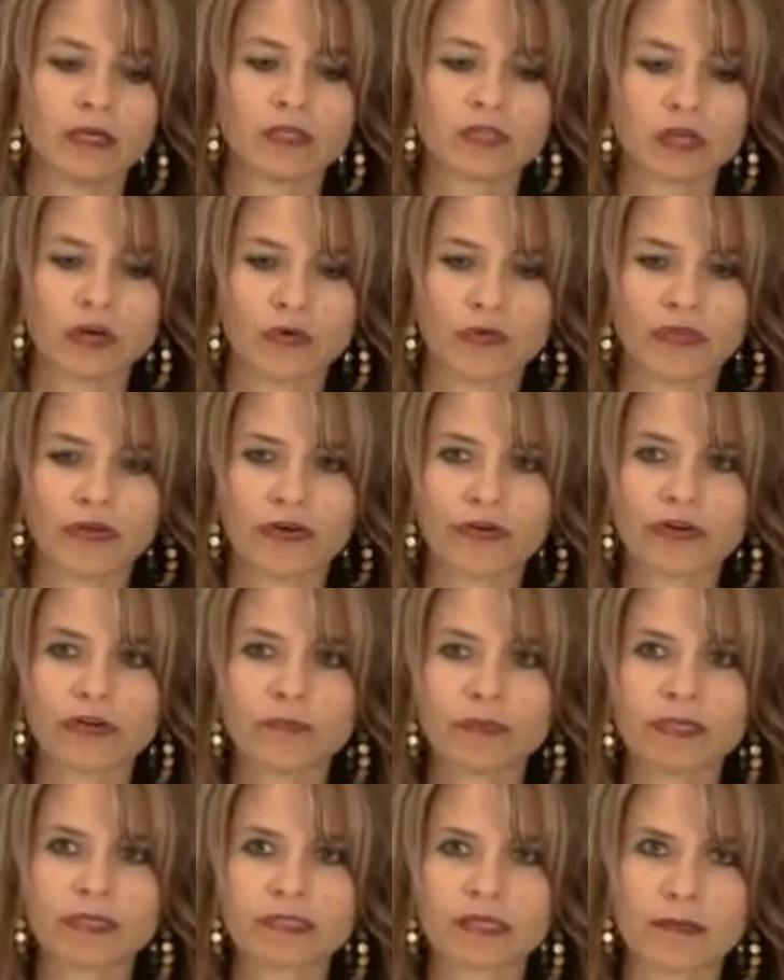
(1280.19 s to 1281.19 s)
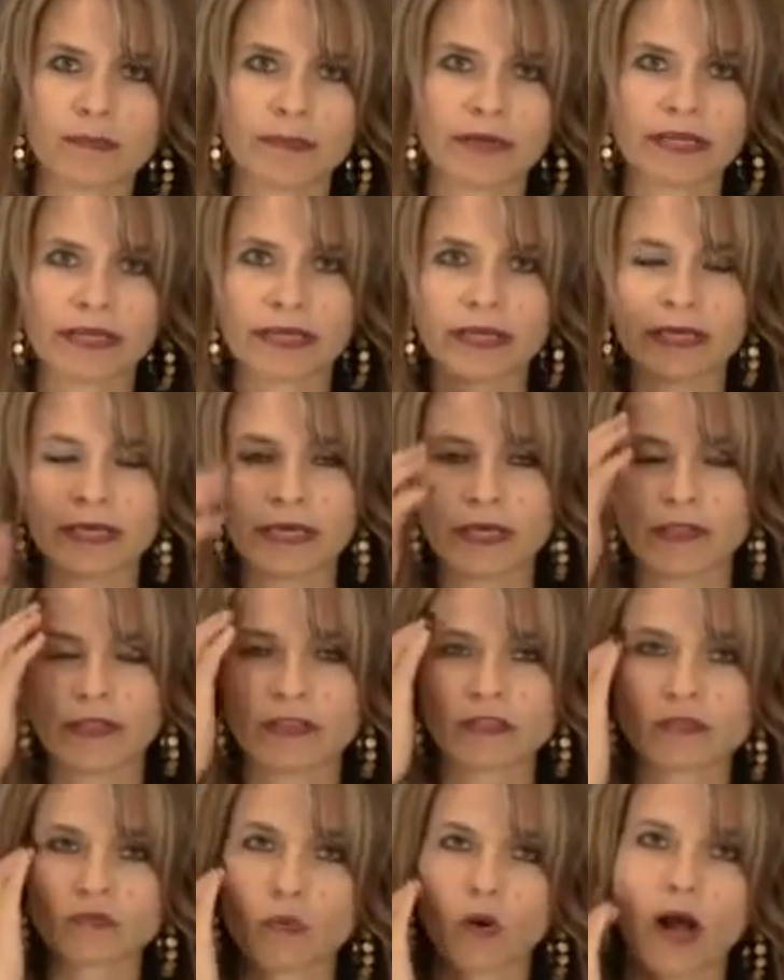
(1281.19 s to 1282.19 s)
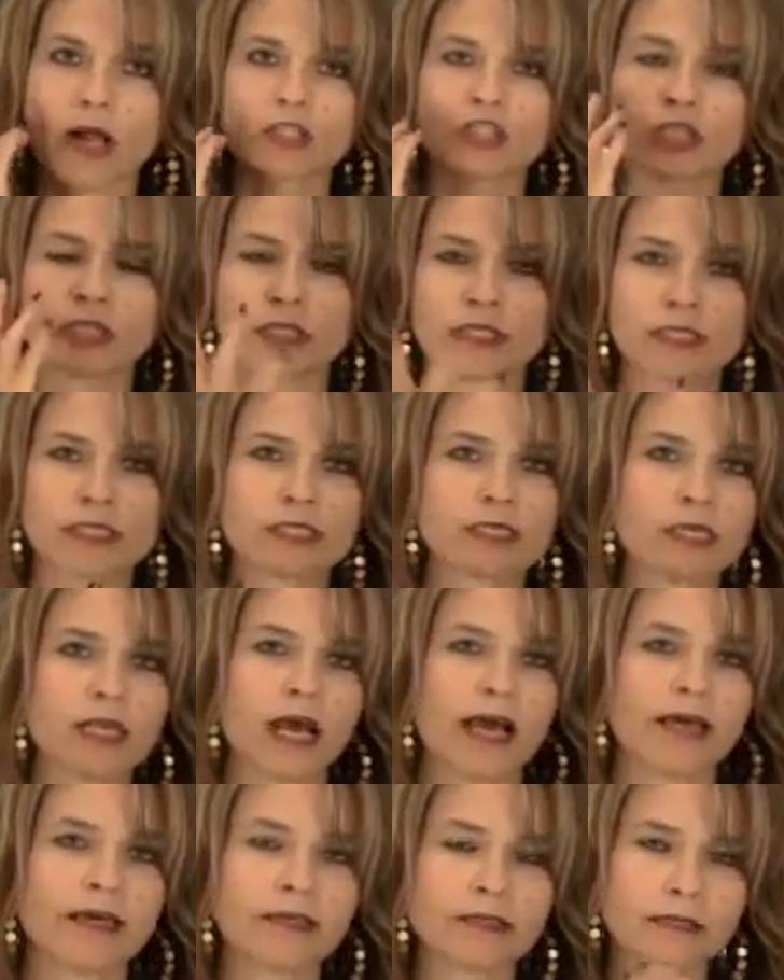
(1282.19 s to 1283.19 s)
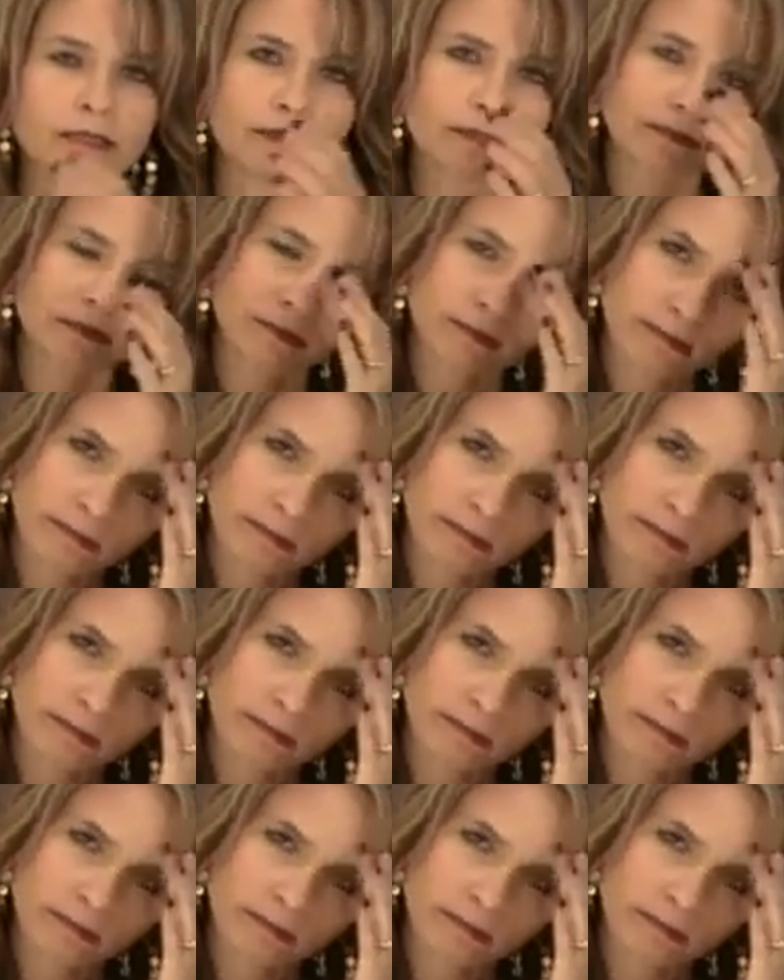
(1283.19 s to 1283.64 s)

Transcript: So there could be somebody that's watching this tonight,